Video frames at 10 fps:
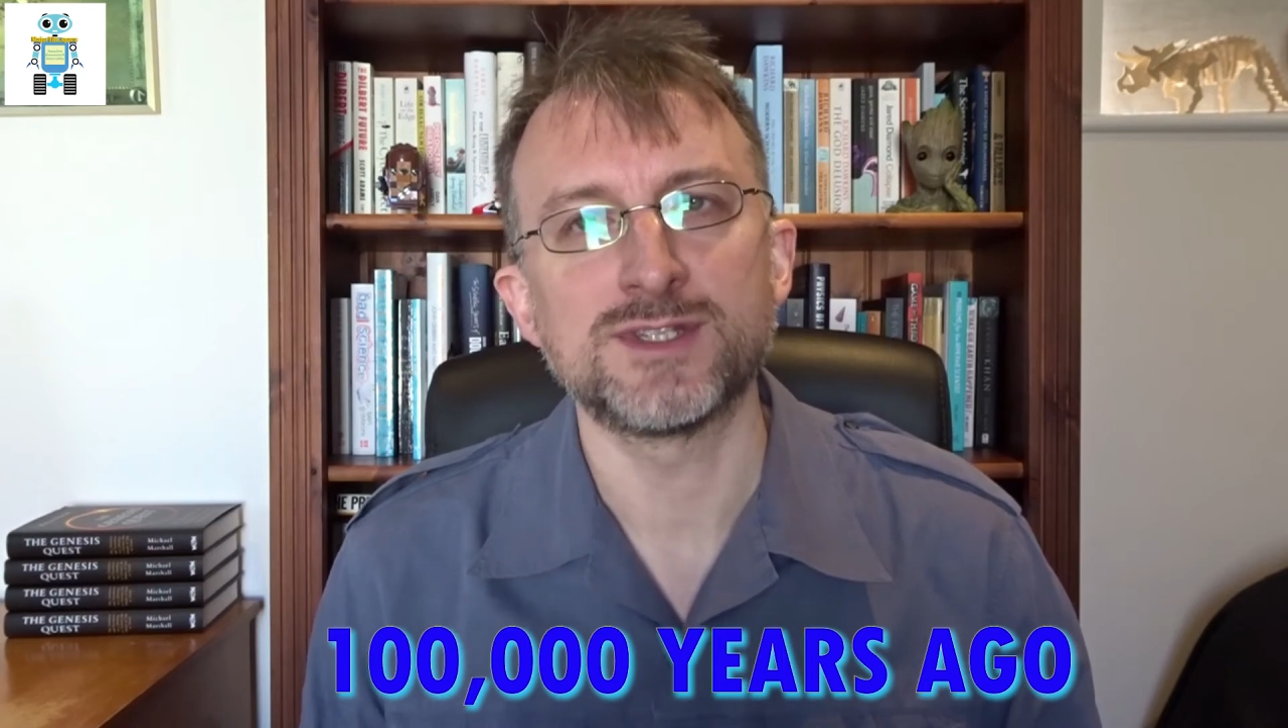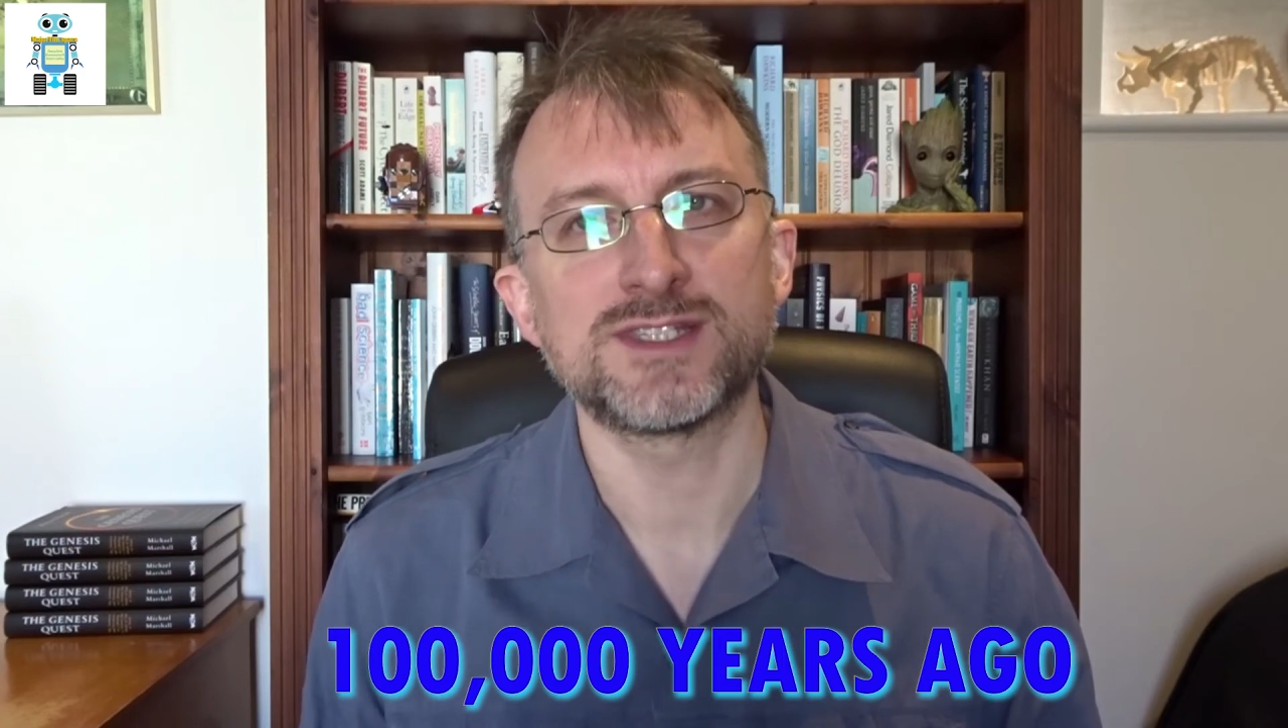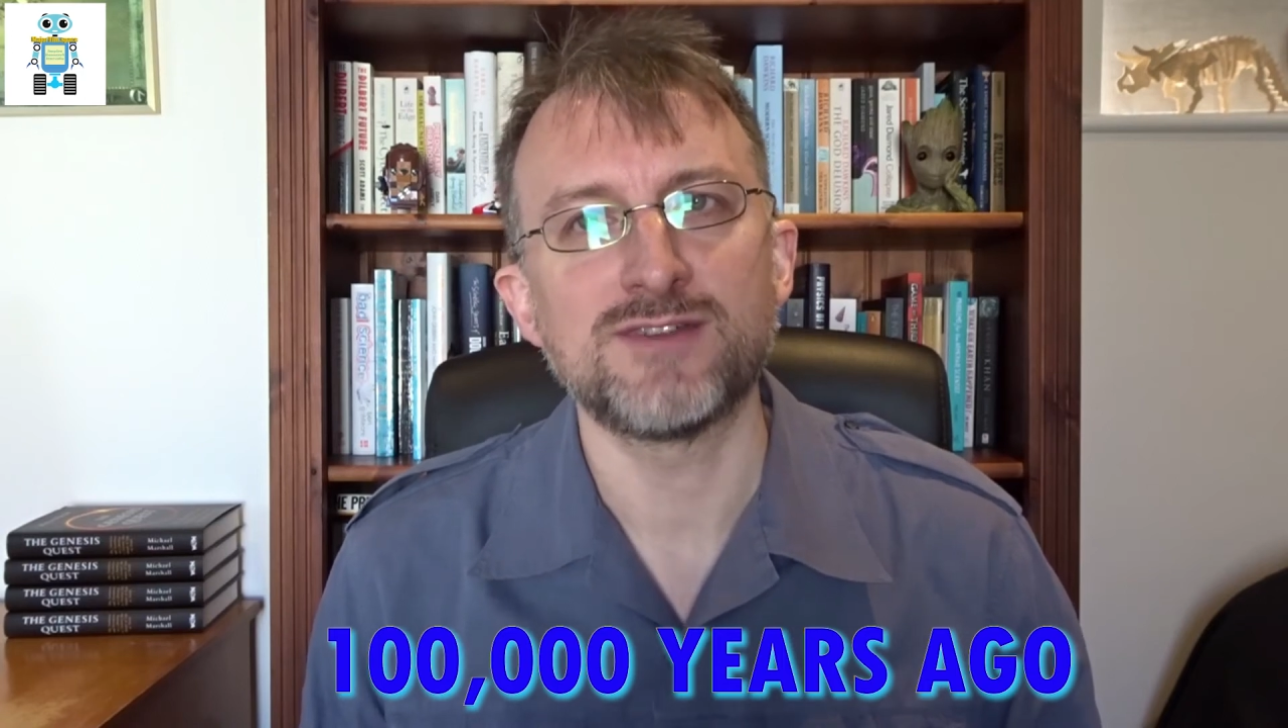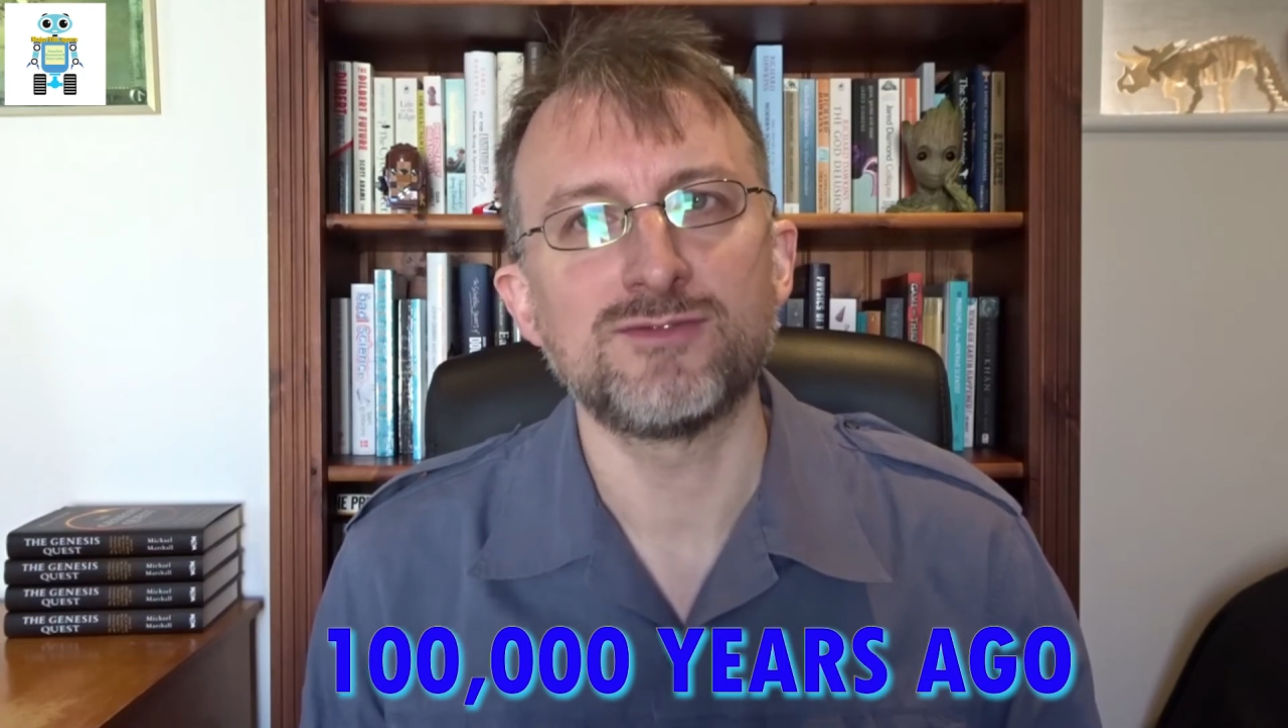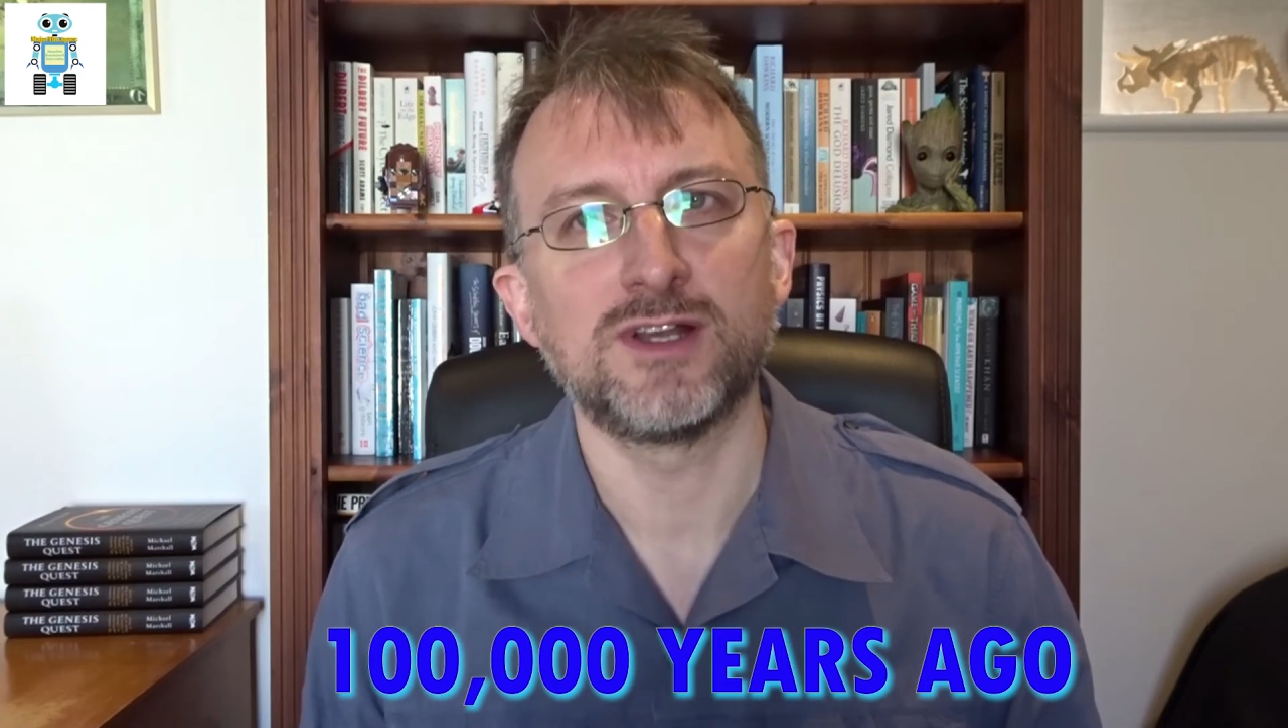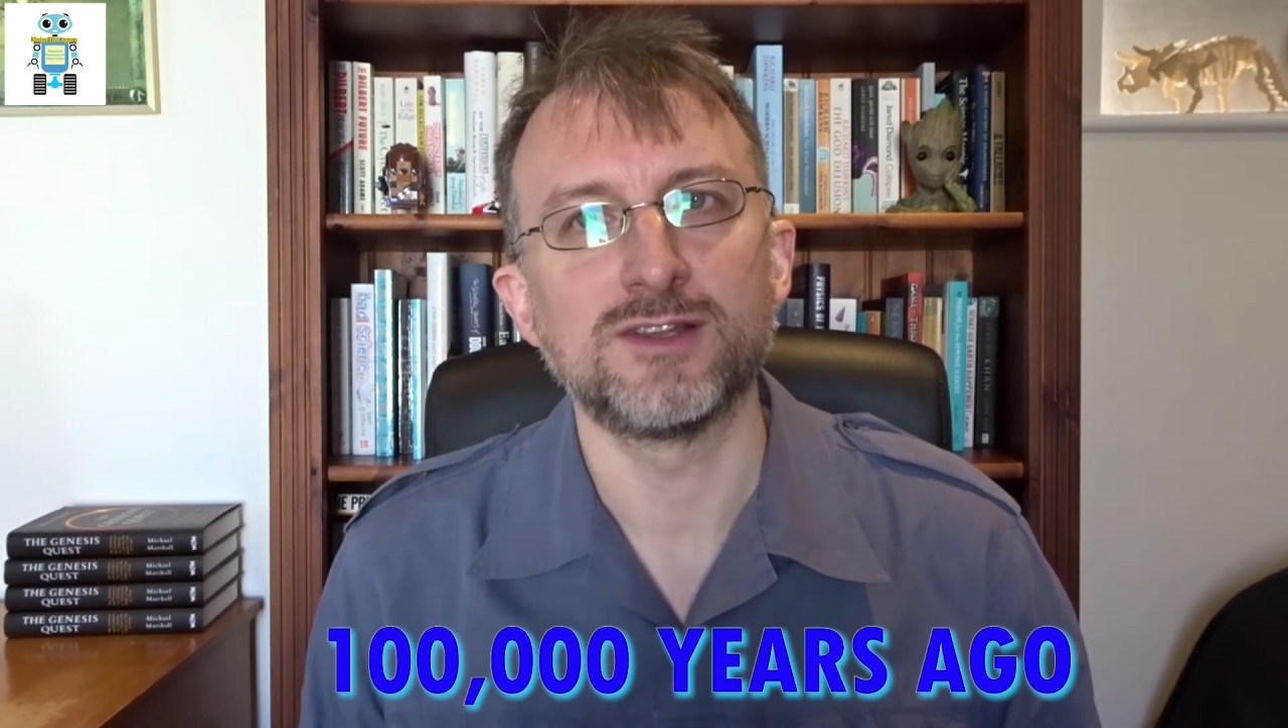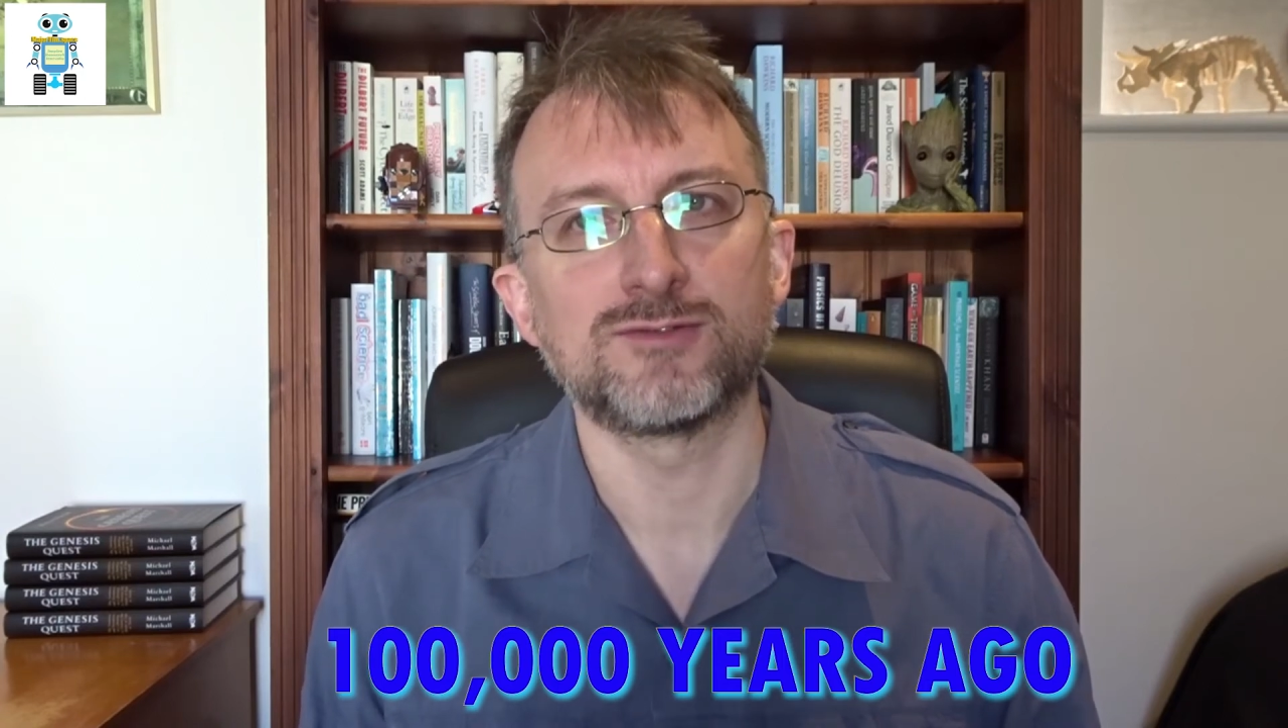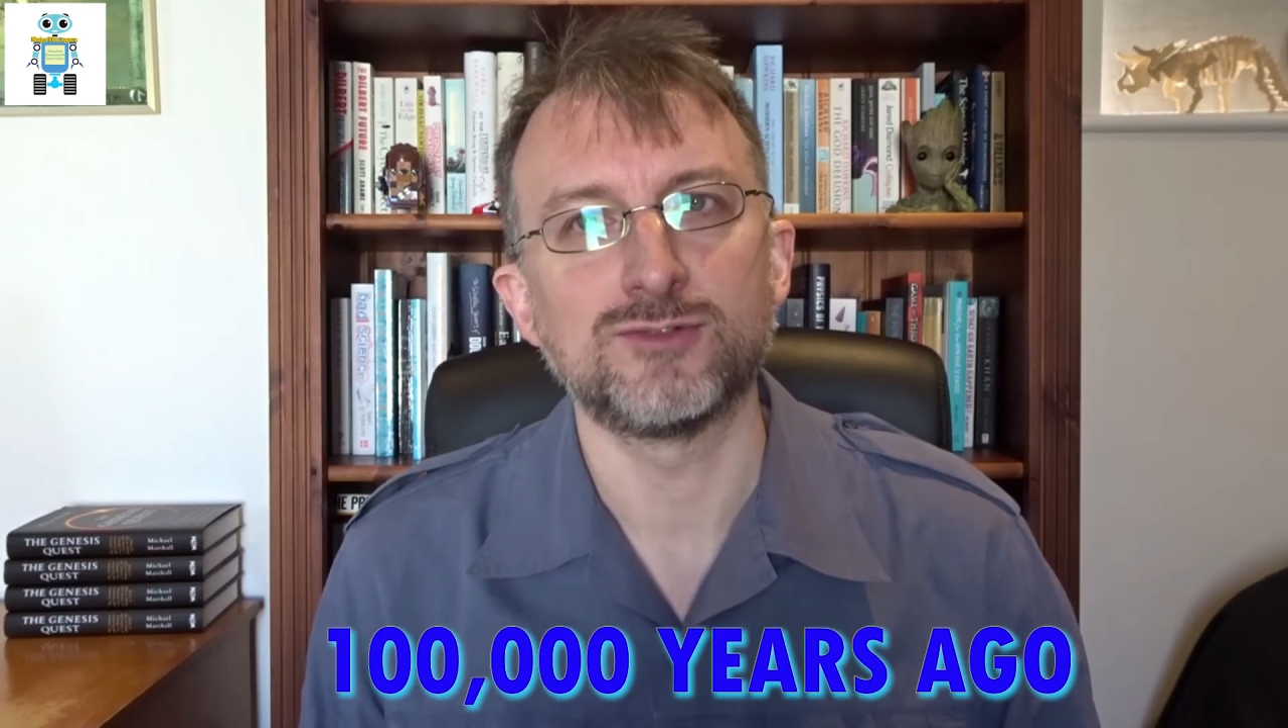several other